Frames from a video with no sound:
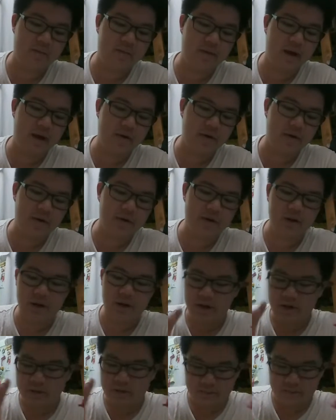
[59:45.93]
married,
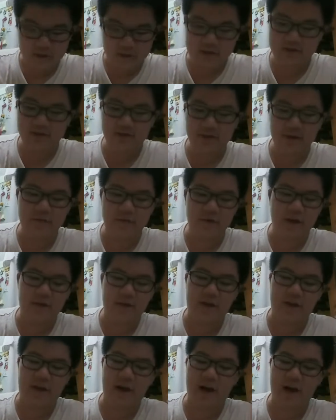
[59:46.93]
please don't ever let
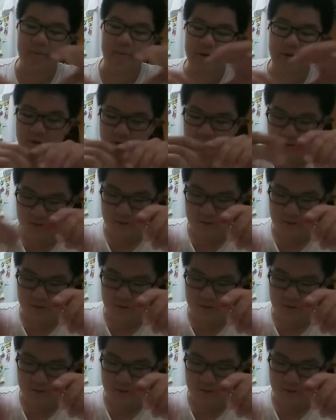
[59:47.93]
that happen.